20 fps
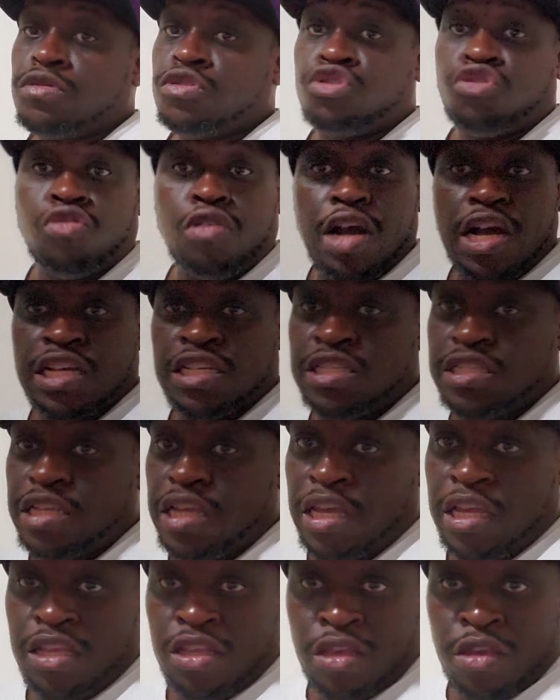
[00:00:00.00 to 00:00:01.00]
trust
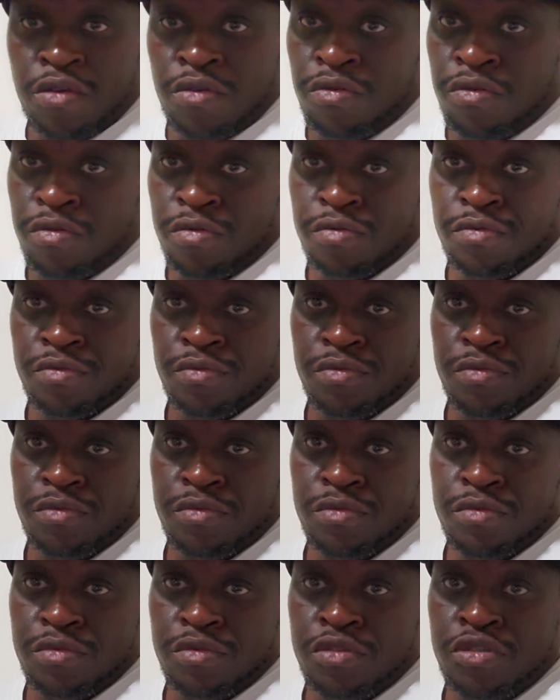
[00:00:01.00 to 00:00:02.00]
in you
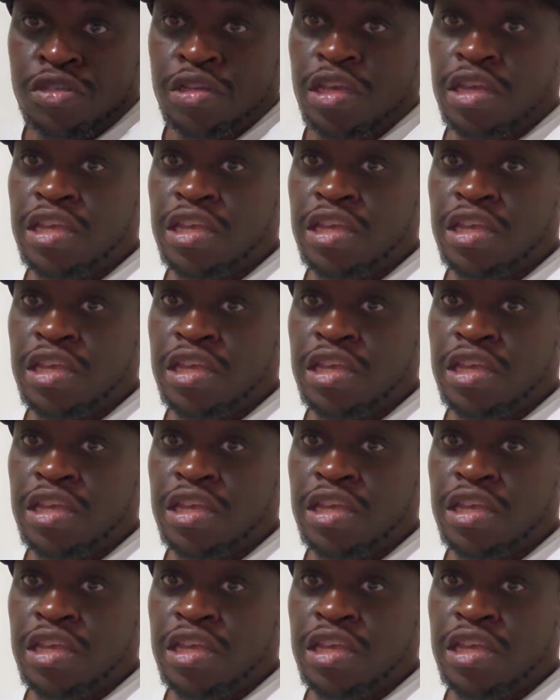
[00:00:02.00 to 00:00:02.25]
to